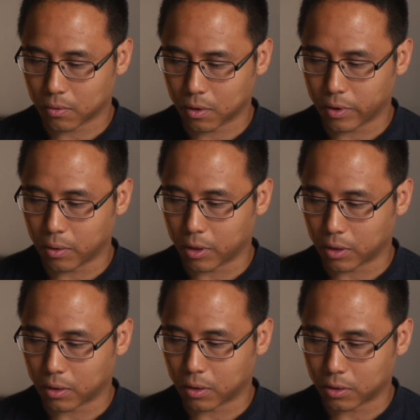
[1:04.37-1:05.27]
wait a
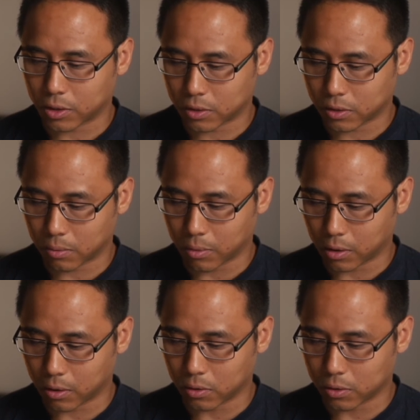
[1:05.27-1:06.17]
minute, I'll just
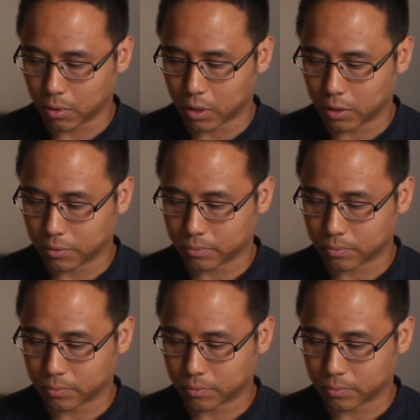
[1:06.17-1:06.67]
make it a little smaller.